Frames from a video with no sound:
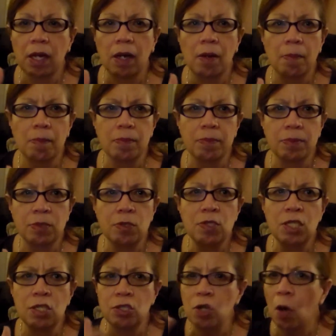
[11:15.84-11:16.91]
um,
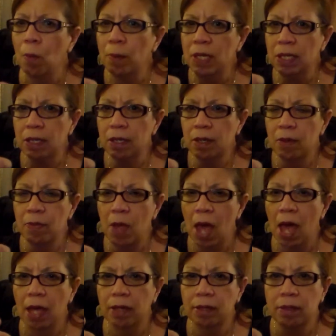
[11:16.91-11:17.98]
Susan told me
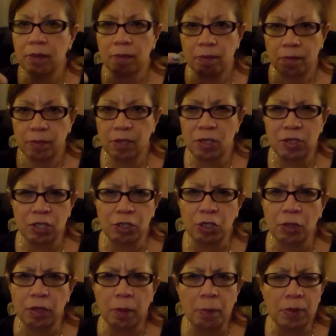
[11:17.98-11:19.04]
that there's a
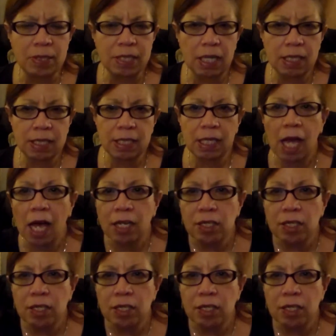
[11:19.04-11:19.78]
30% sale.